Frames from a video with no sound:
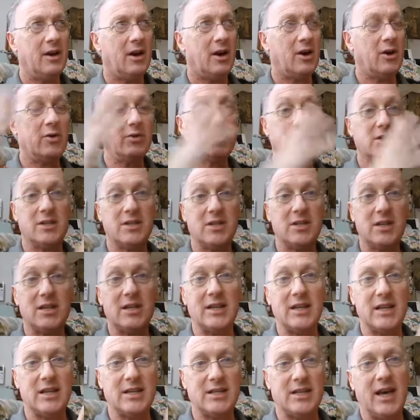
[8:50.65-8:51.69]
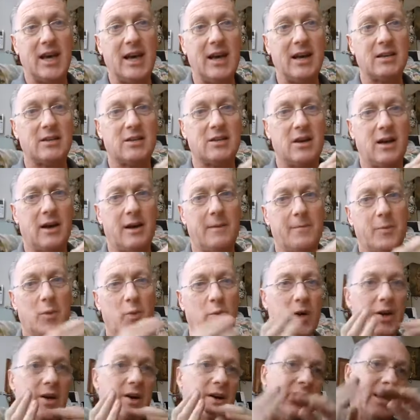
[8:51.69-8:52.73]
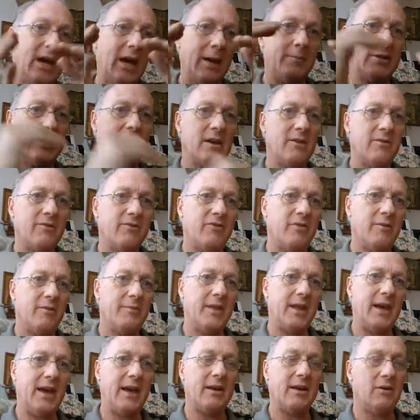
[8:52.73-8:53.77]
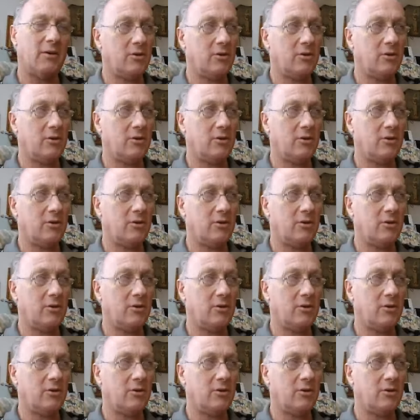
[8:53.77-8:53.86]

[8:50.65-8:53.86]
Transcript: I also did get attacked. When I came down from that,